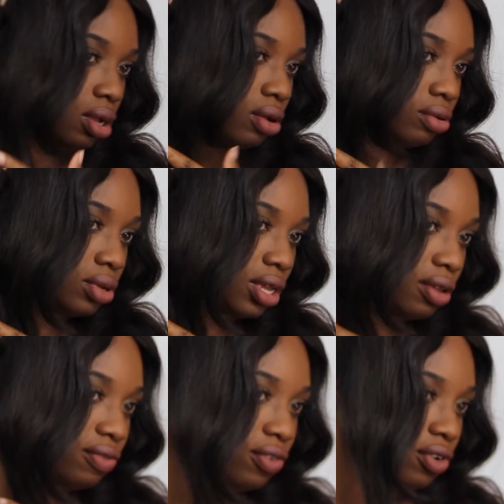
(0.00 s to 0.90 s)
hold
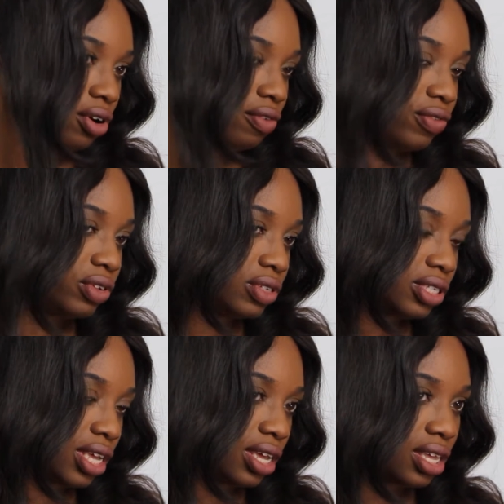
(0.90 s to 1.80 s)
it for a few
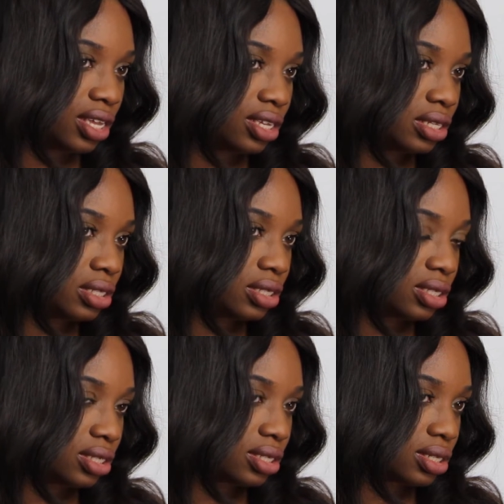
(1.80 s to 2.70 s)

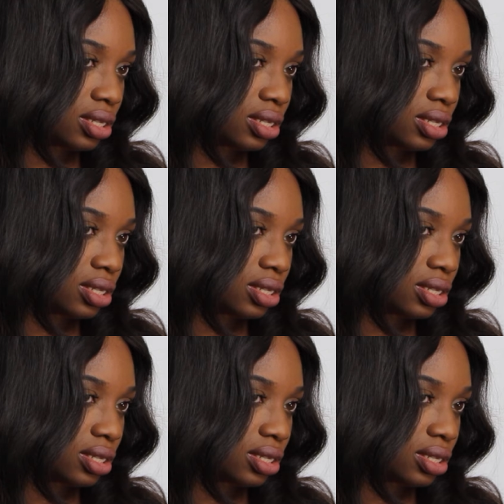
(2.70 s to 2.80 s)
seconds